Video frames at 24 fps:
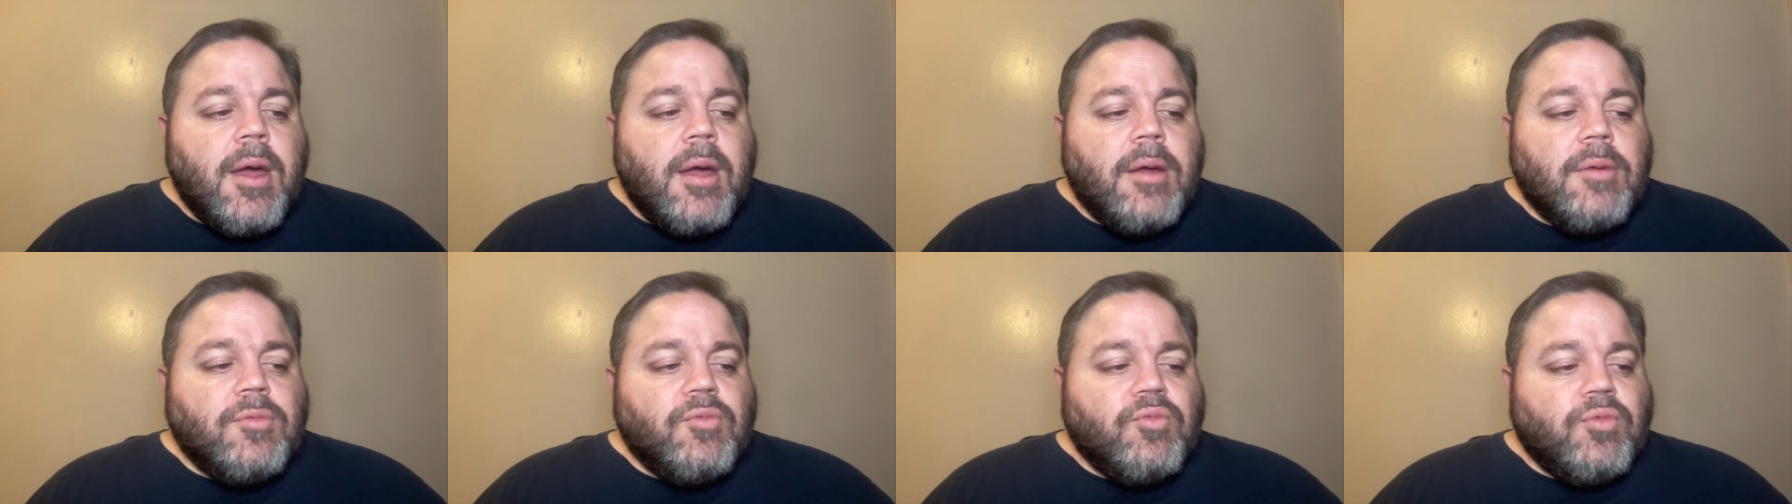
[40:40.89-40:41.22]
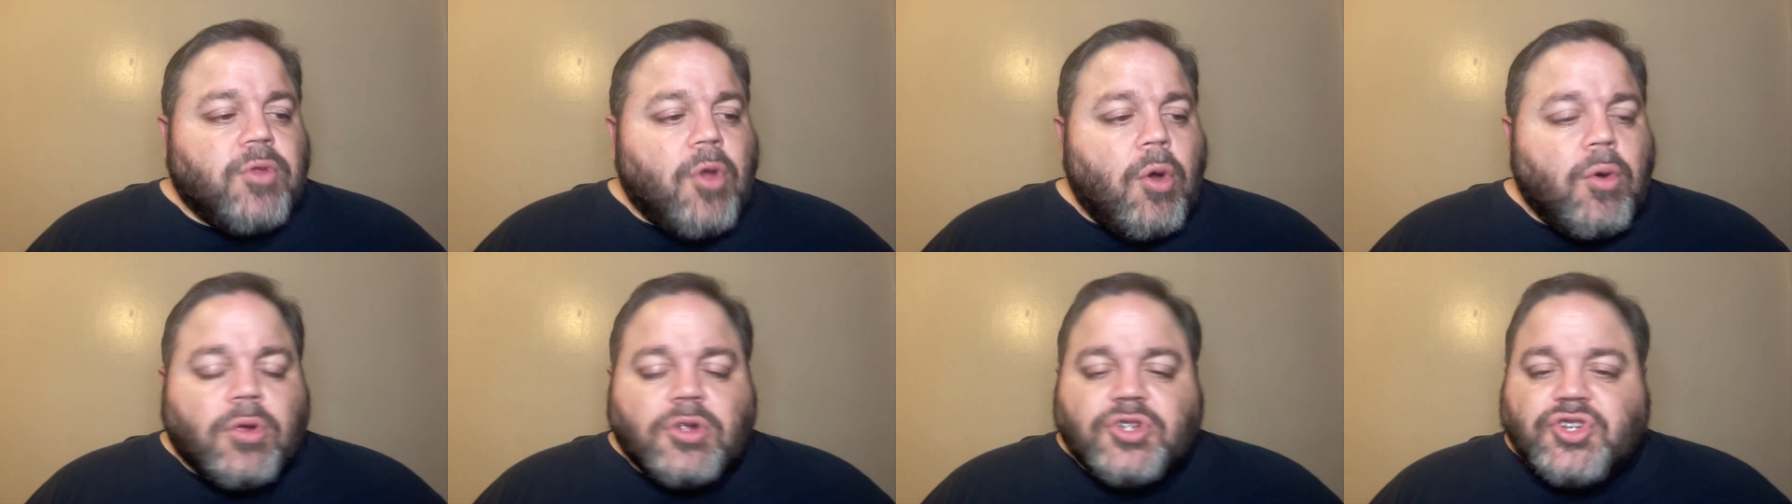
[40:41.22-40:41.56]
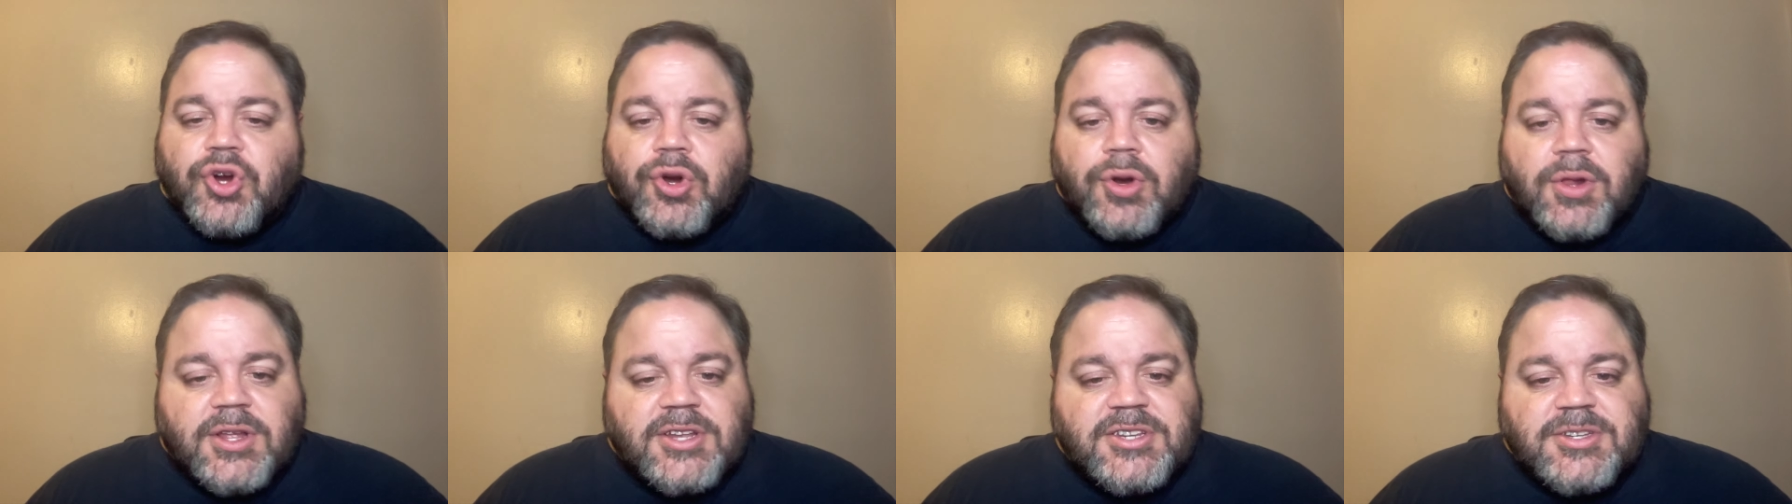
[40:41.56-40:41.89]
Local
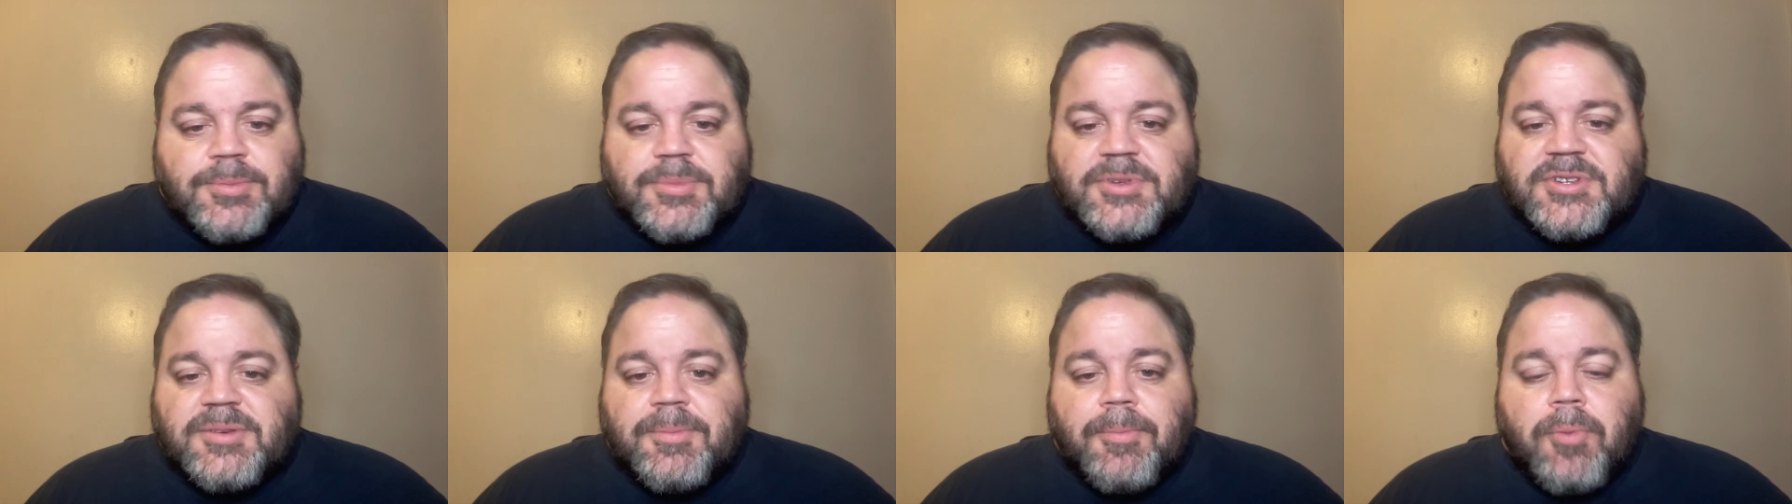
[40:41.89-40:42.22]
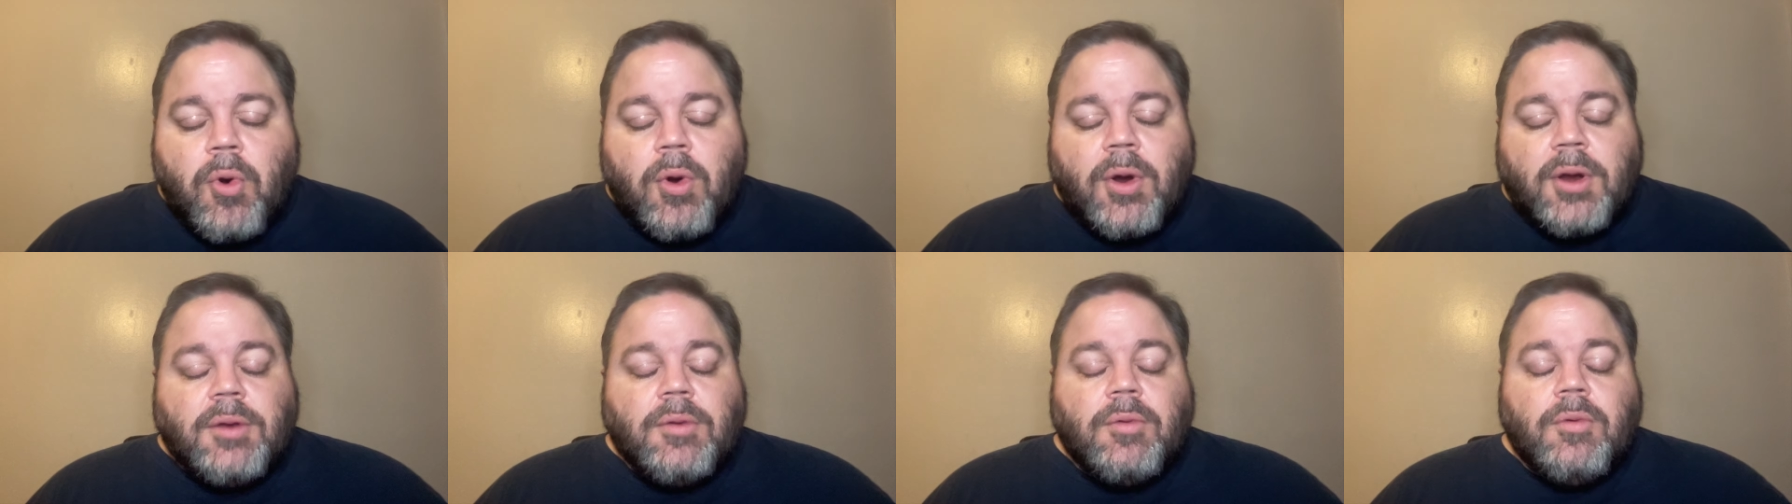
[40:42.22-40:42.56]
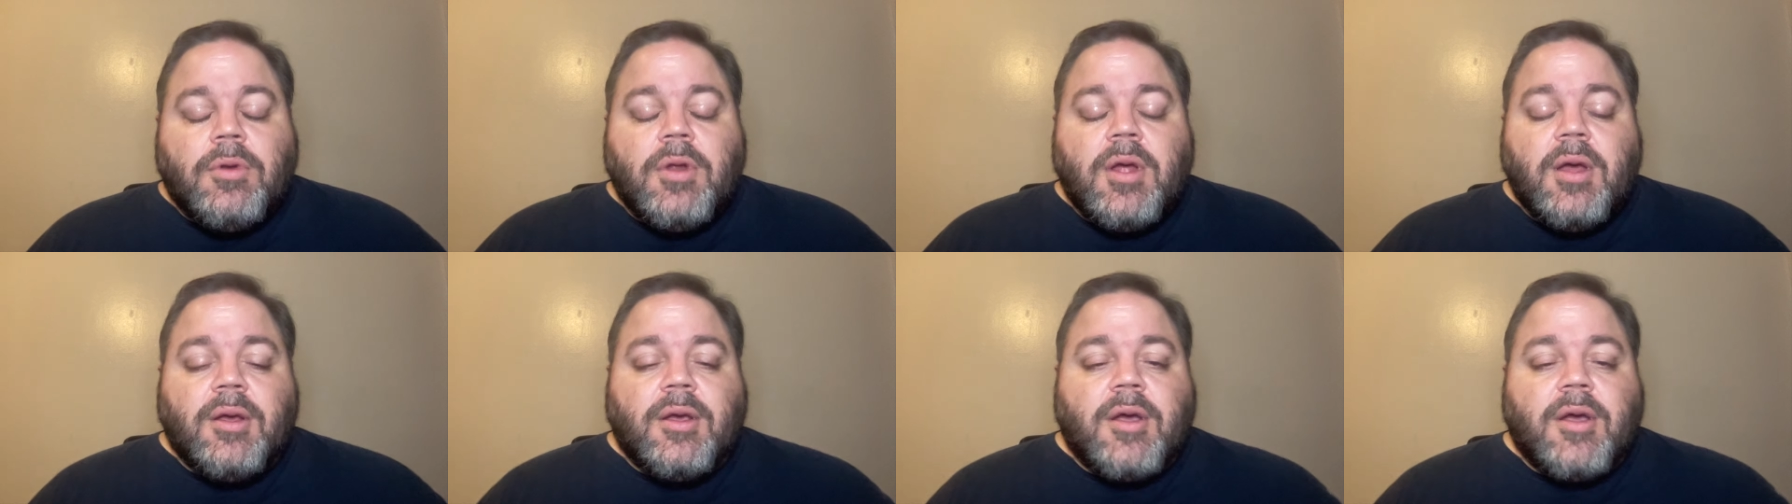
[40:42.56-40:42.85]
journalism is important.